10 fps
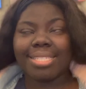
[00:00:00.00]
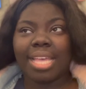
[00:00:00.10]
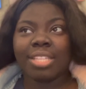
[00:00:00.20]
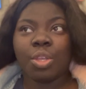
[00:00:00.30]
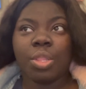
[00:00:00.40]

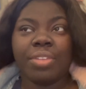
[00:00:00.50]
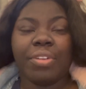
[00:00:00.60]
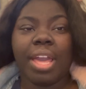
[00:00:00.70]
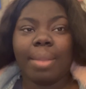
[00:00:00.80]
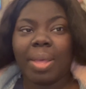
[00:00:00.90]
I totally
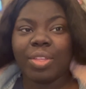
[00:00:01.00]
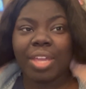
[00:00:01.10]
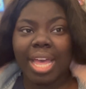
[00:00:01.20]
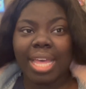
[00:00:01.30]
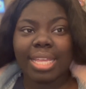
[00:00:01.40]
forgot about you
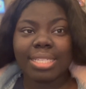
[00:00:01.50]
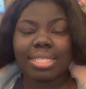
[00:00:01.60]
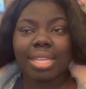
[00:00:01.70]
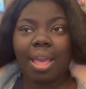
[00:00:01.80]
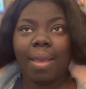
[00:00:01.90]
guys.
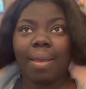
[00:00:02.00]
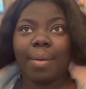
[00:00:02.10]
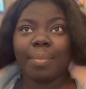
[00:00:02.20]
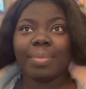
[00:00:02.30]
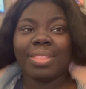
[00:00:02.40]

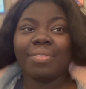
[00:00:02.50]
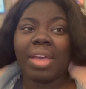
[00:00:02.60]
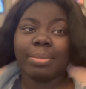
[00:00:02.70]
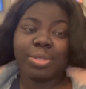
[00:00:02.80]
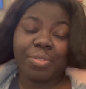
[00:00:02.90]
Um, the
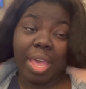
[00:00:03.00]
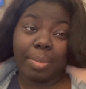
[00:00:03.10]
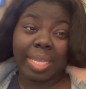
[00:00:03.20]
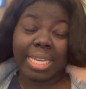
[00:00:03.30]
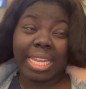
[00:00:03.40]
vibes are
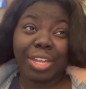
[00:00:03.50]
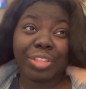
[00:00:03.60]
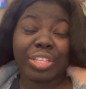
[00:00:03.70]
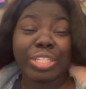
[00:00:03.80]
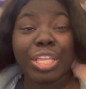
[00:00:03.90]
vibing in here.
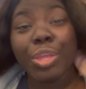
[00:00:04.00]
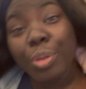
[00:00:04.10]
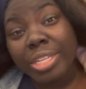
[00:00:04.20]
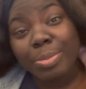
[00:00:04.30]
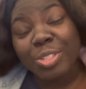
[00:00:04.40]
There's a cute
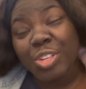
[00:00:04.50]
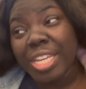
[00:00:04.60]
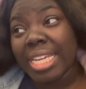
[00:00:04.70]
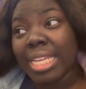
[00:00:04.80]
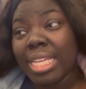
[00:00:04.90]
Christmas
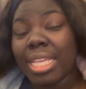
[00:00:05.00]
tree.